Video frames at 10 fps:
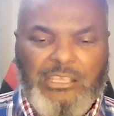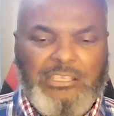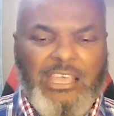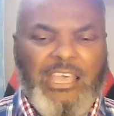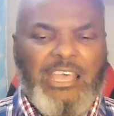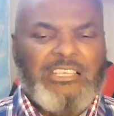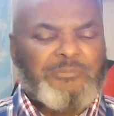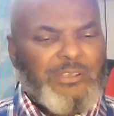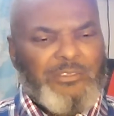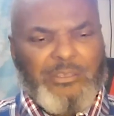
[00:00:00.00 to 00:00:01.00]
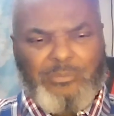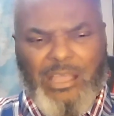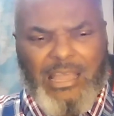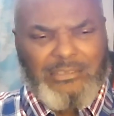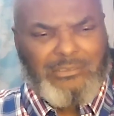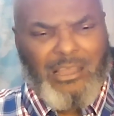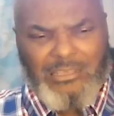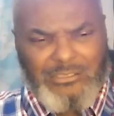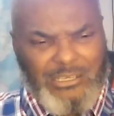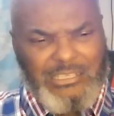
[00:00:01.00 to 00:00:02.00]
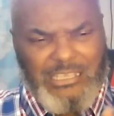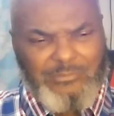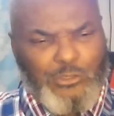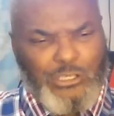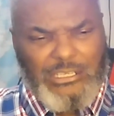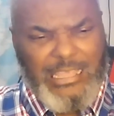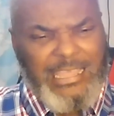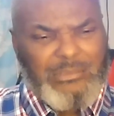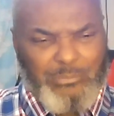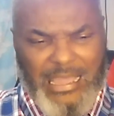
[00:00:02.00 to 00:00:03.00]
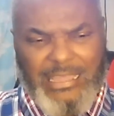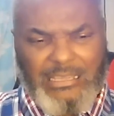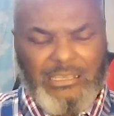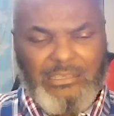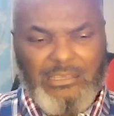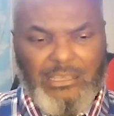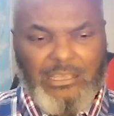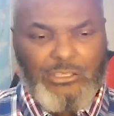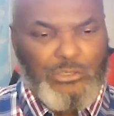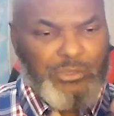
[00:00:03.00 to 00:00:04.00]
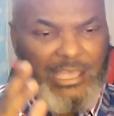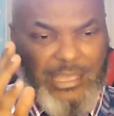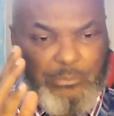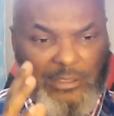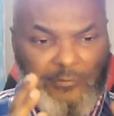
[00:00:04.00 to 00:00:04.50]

Yes, fear them not. God's going to give you your land back. You can't be